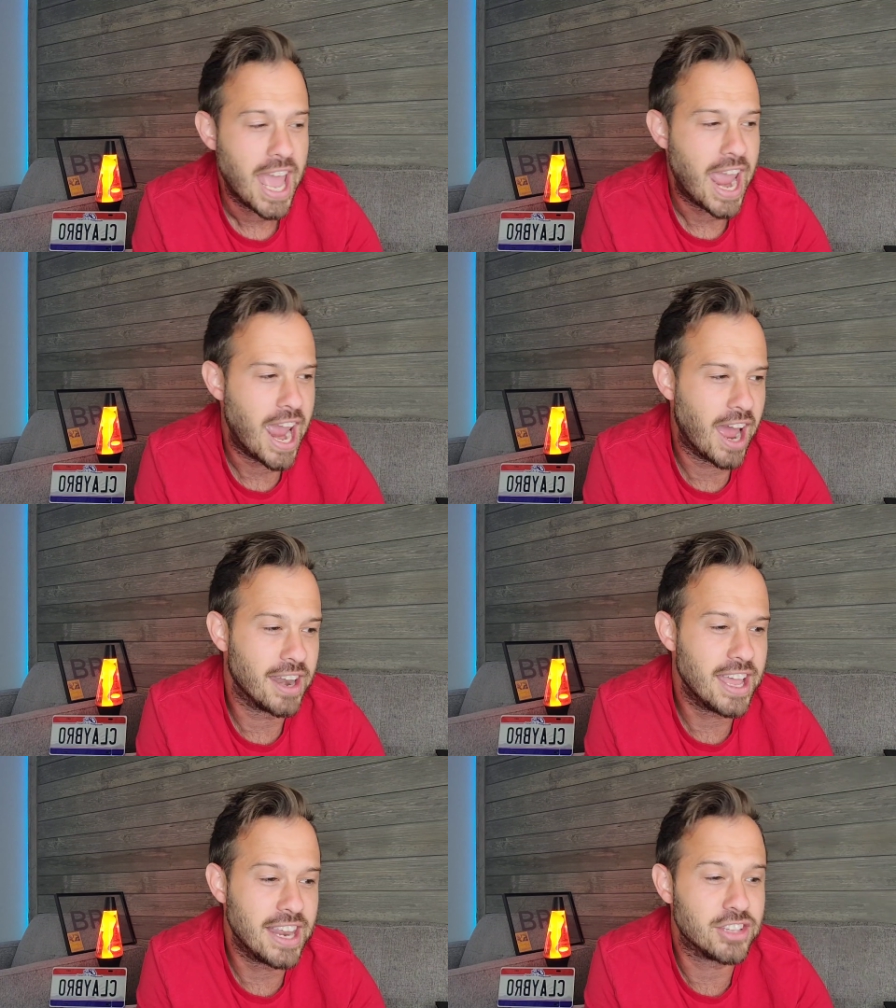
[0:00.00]

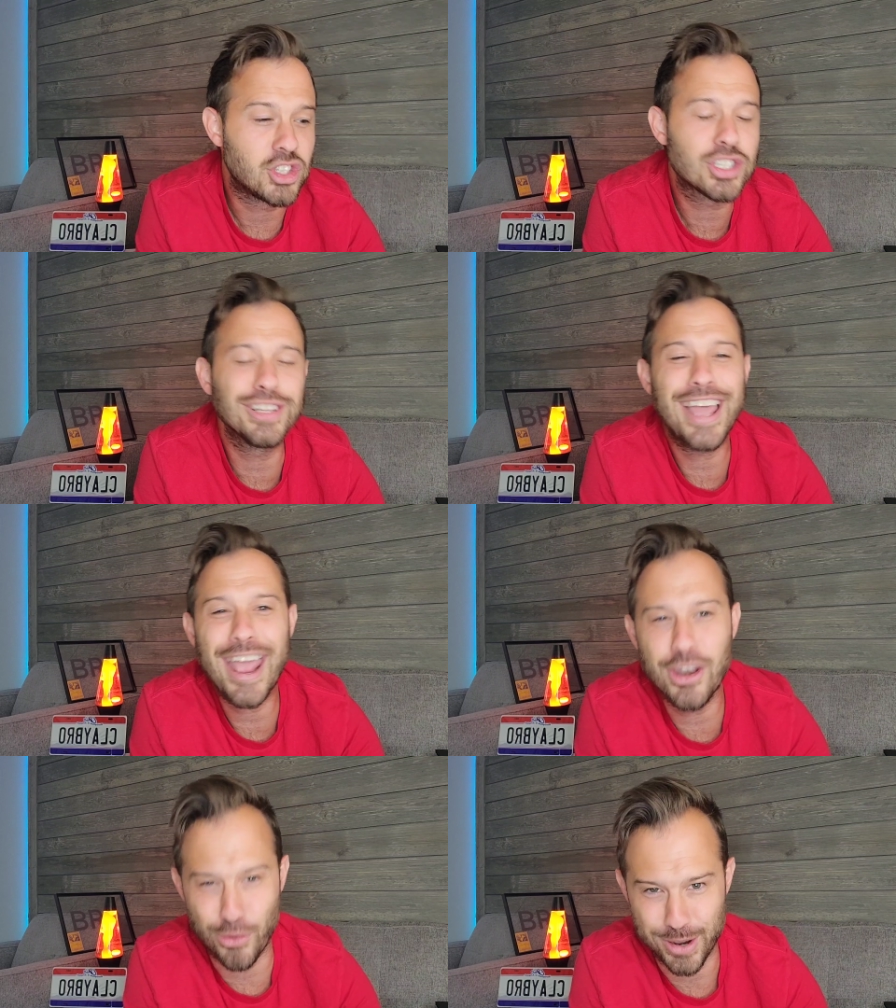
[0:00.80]
And it is
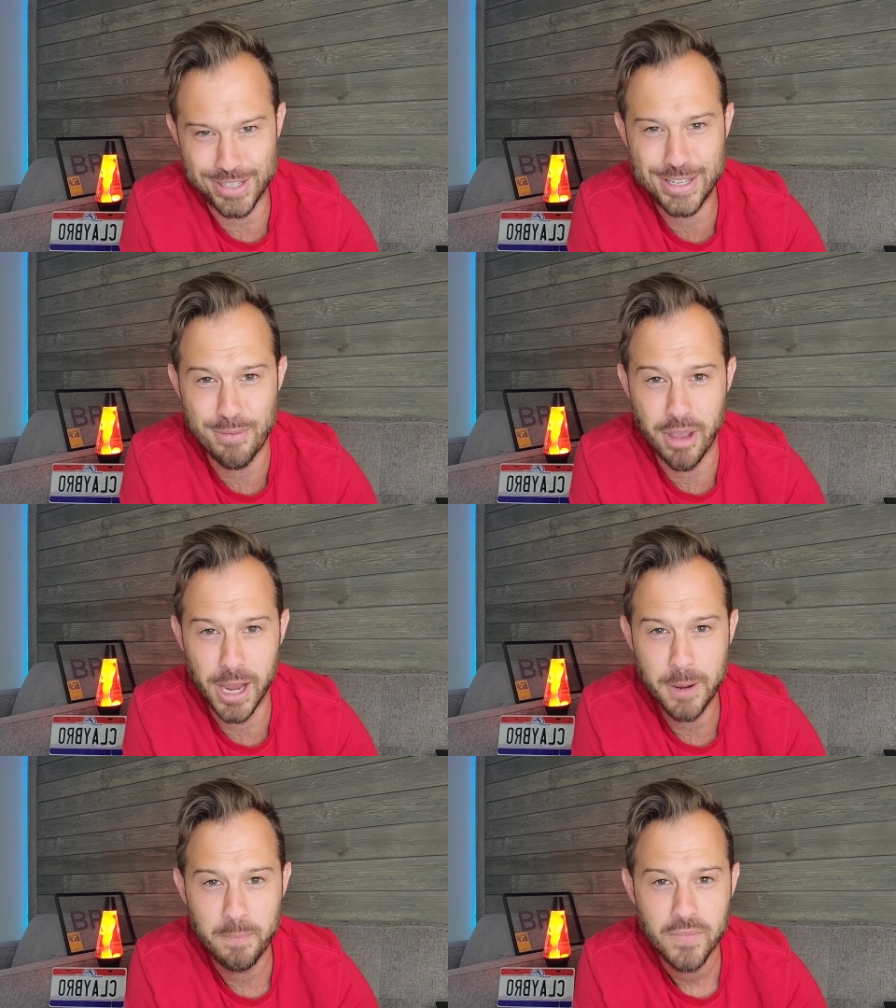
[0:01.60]
slanderous to
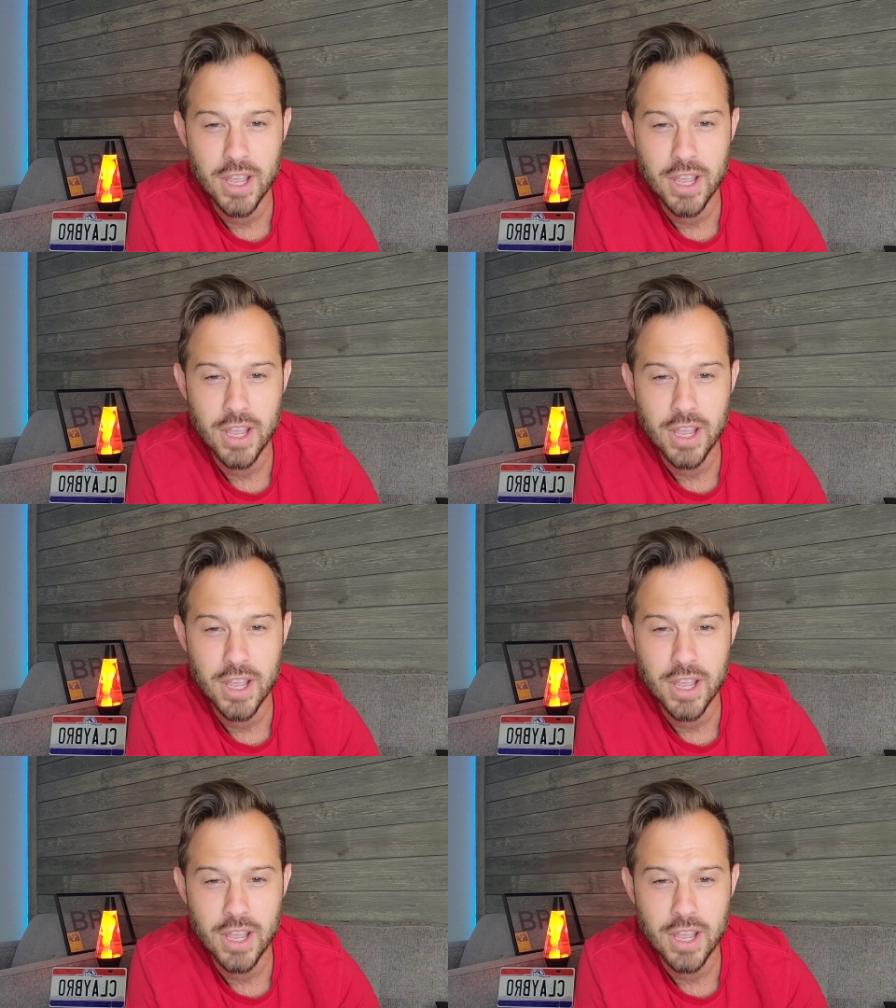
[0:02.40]
me